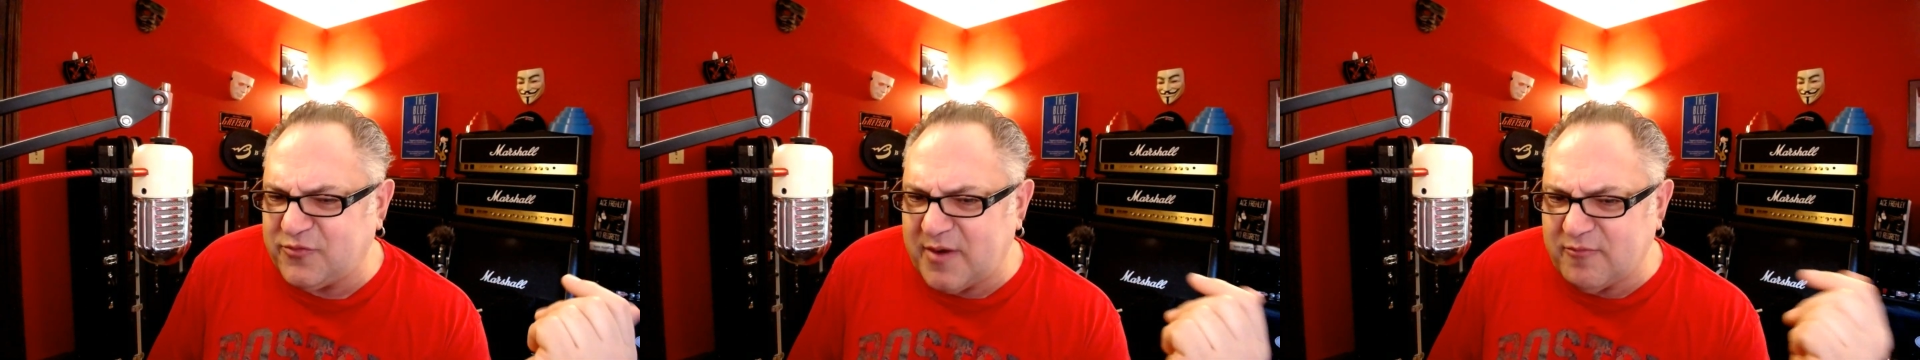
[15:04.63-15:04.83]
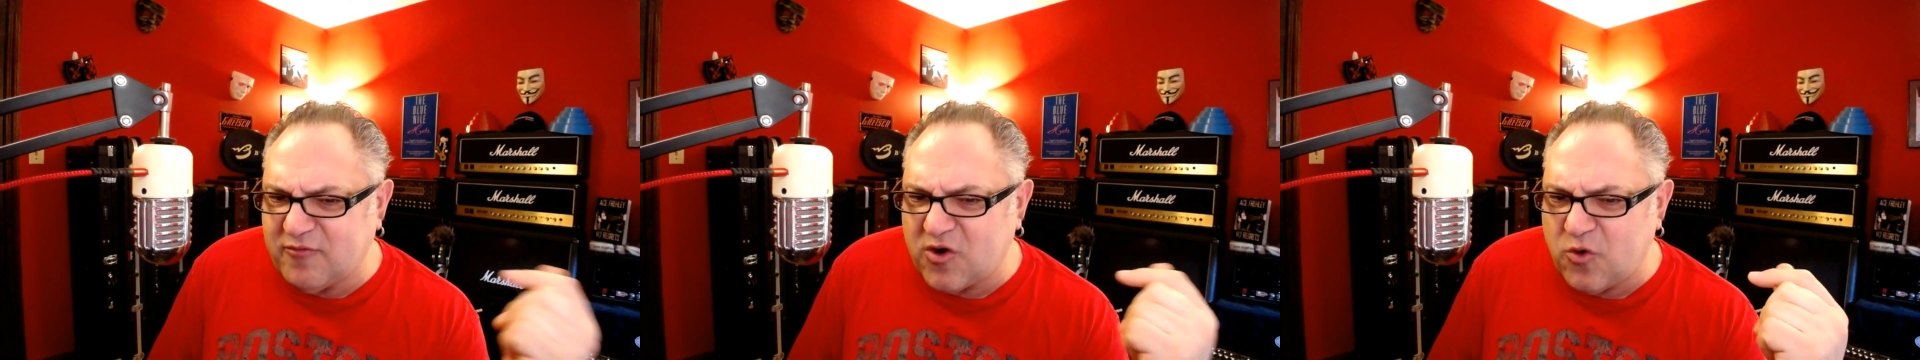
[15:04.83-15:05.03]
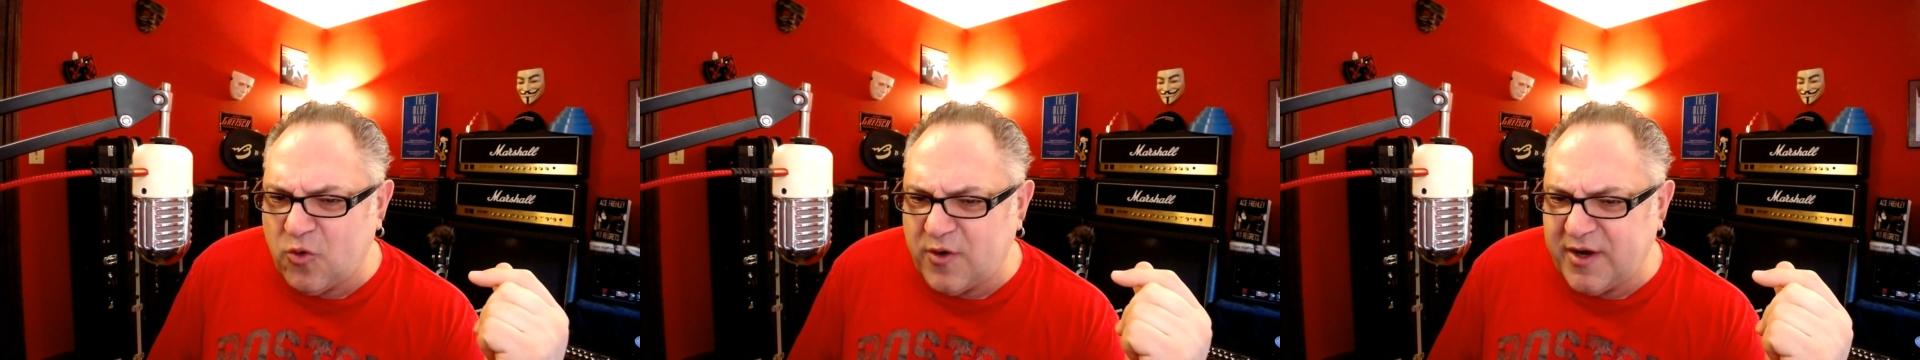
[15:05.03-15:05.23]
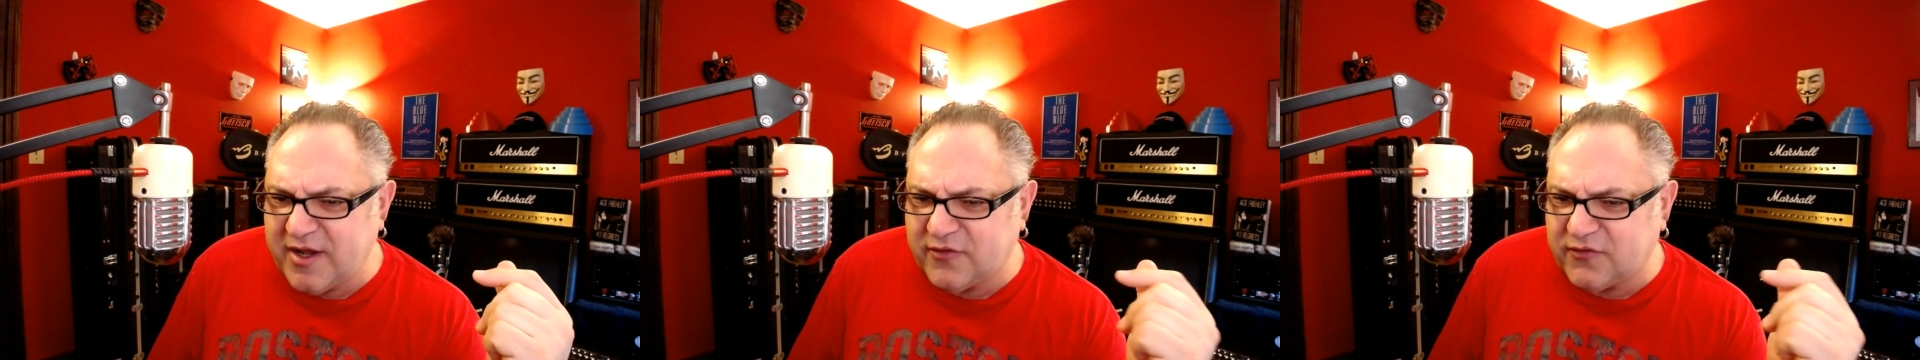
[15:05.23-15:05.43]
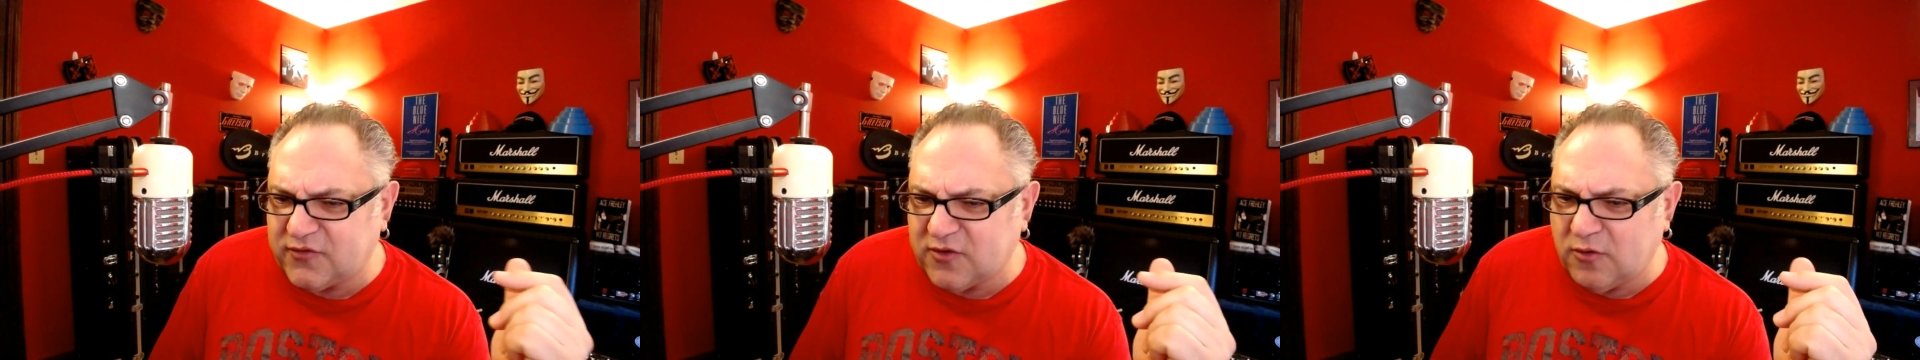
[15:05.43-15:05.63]
when I'm recording
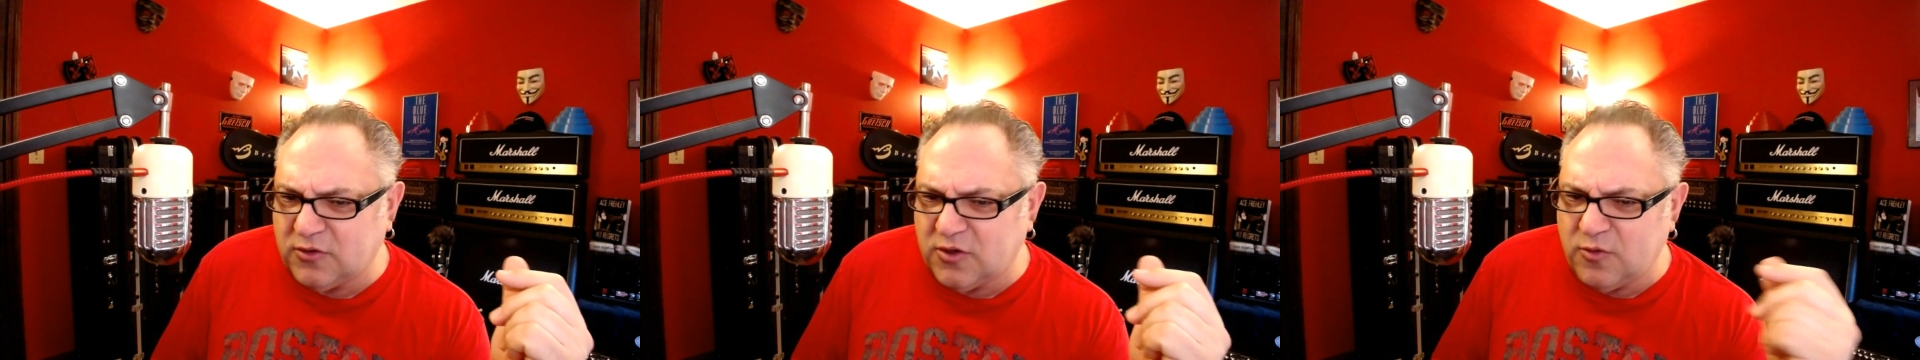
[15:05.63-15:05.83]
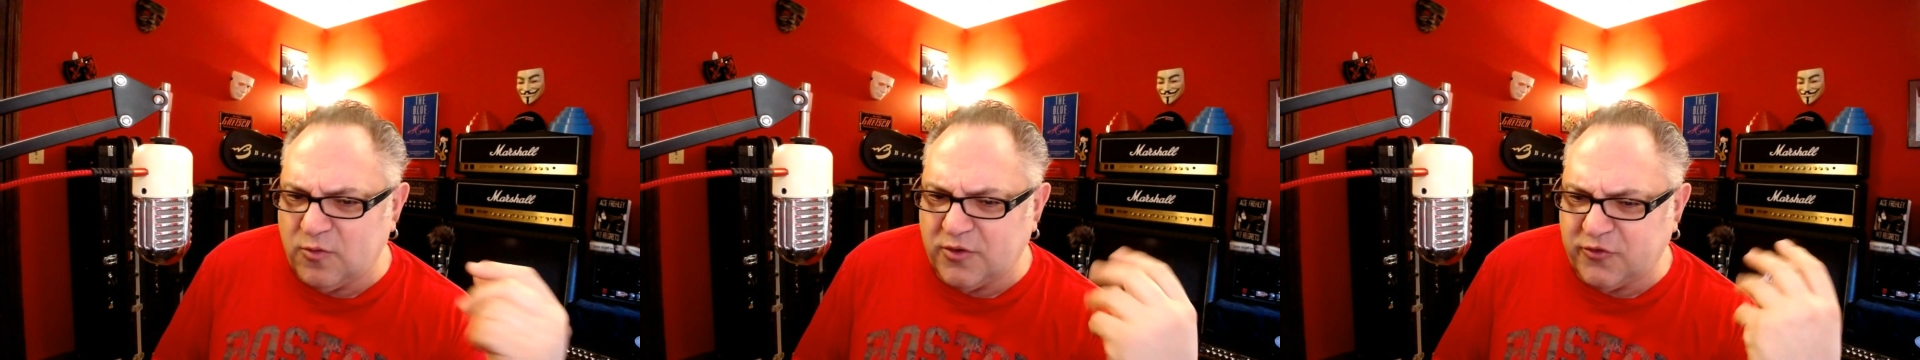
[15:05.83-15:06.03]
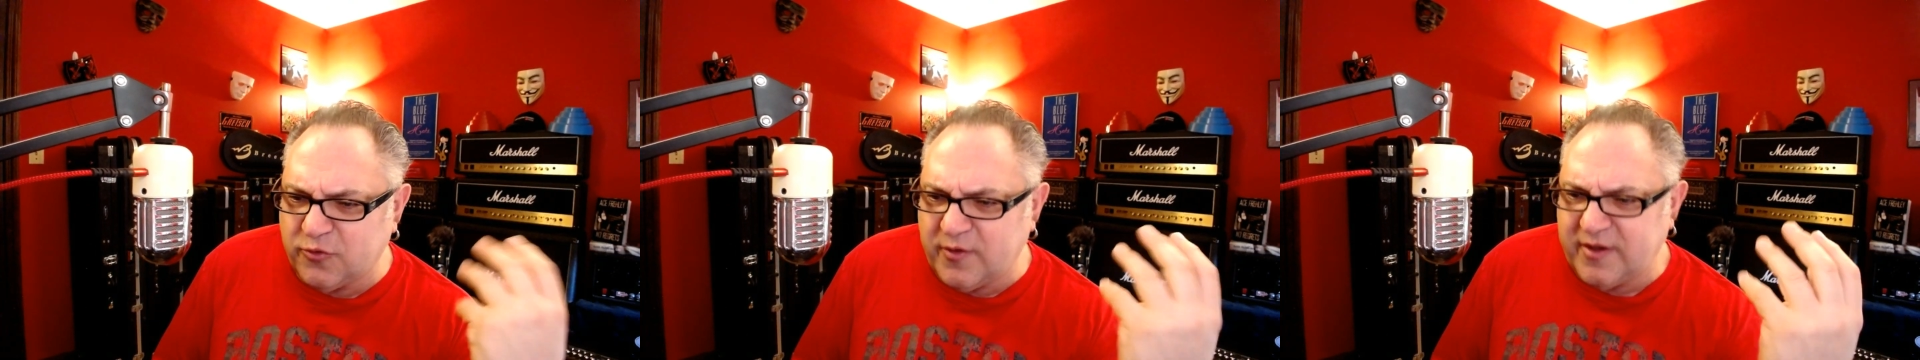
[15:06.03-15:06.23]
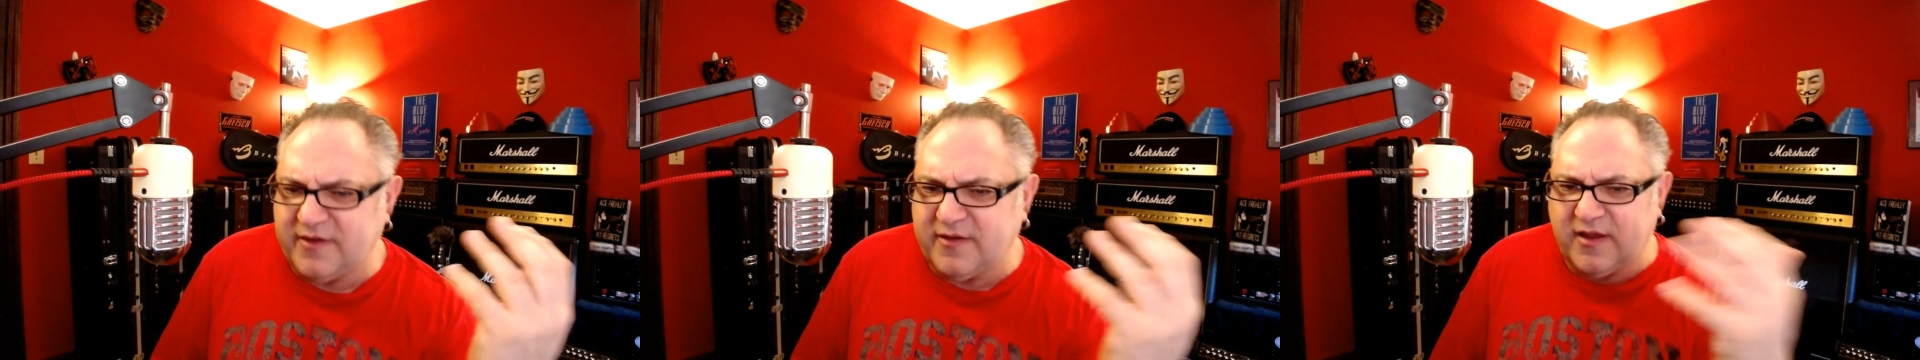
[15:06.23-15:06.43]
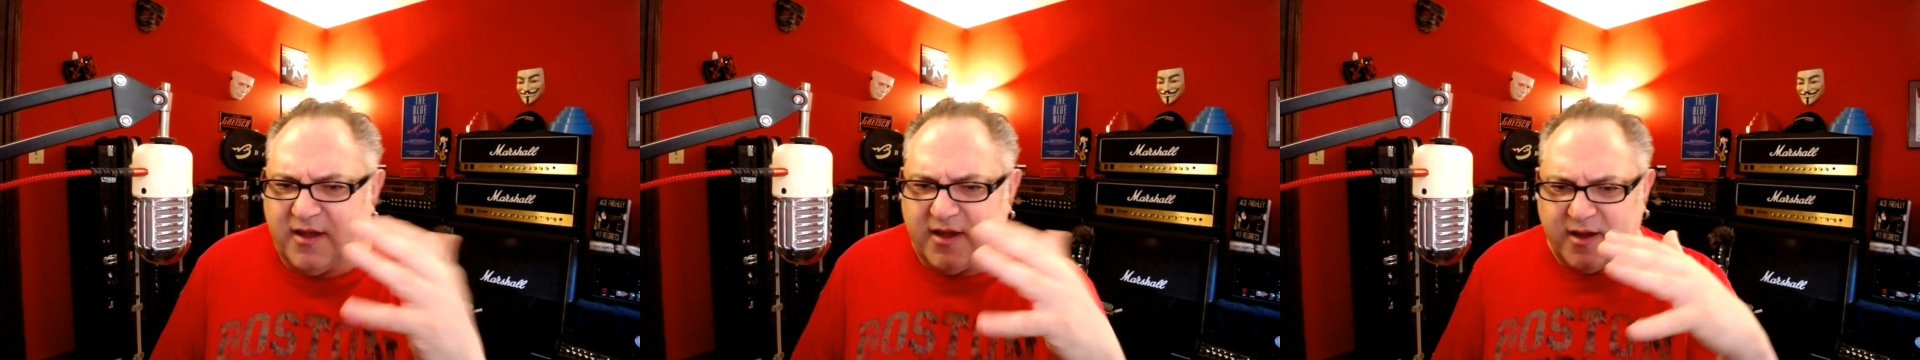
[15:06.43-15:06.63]
a solo or
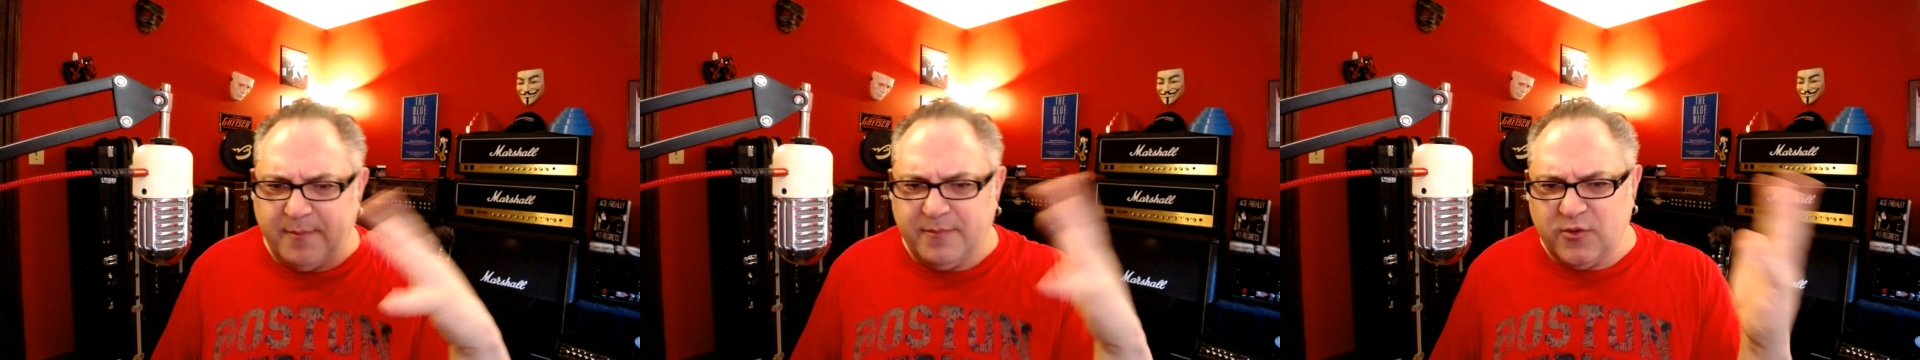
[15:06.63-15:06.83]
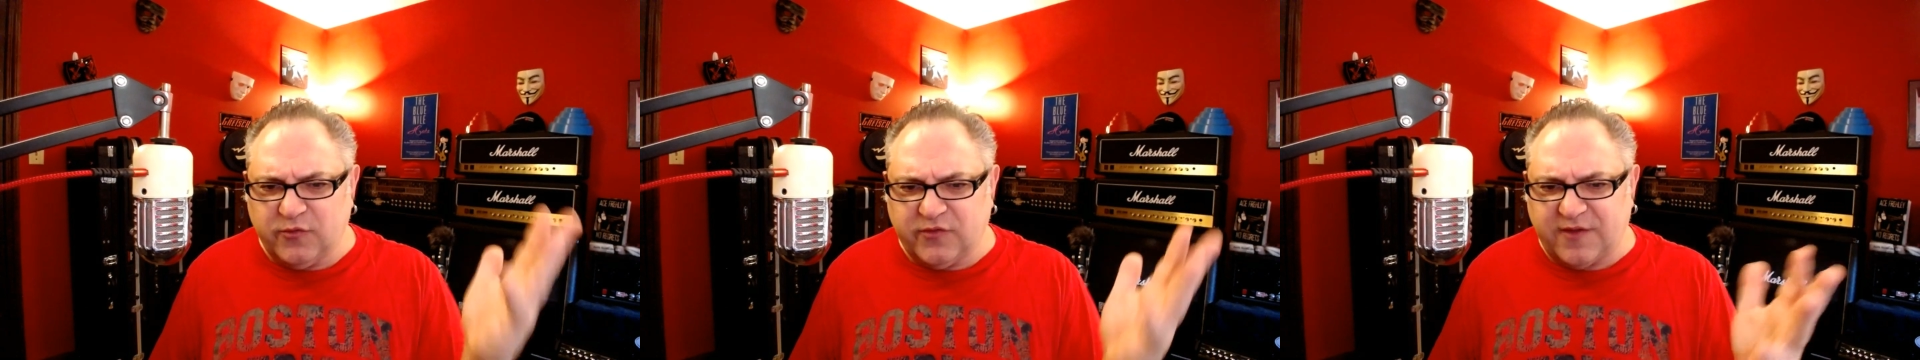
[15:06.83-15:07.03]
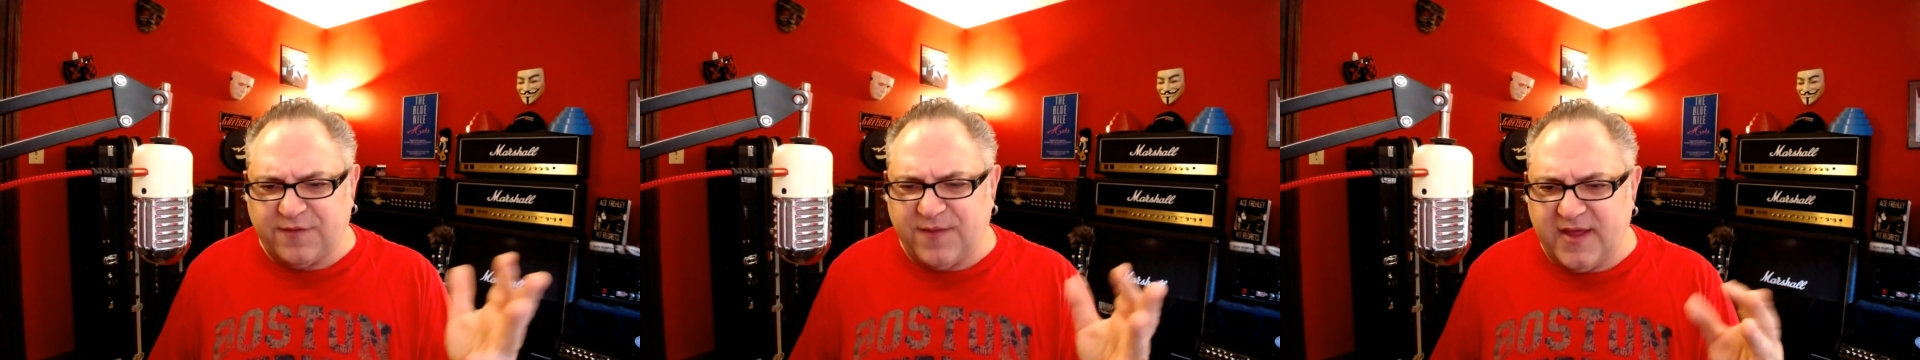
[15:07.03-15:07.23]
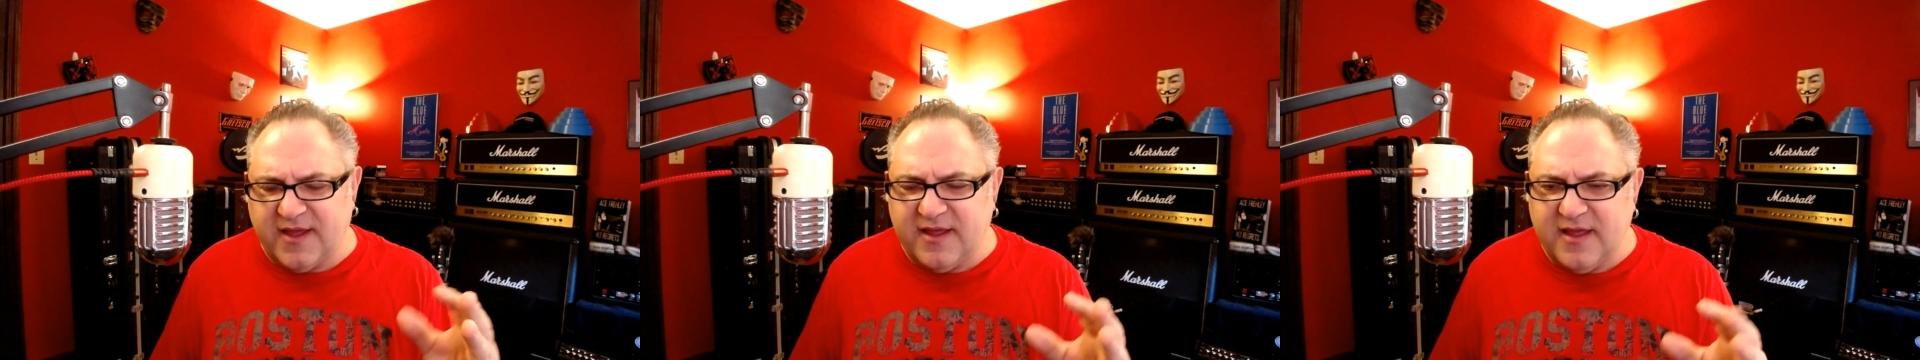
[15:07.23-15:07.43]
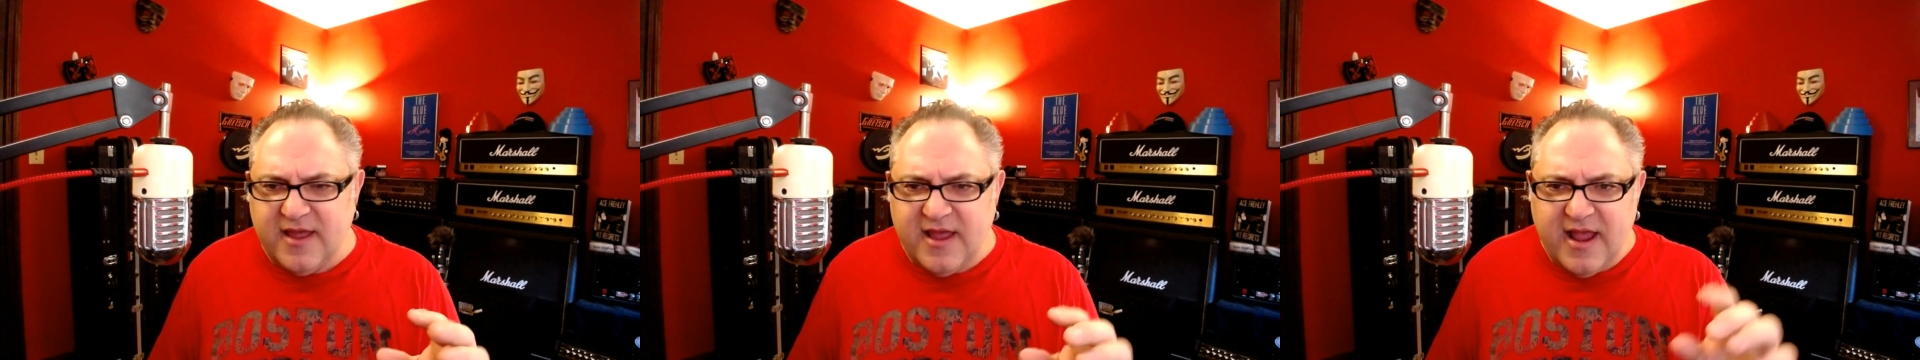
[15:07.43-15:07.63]
doing a music thing,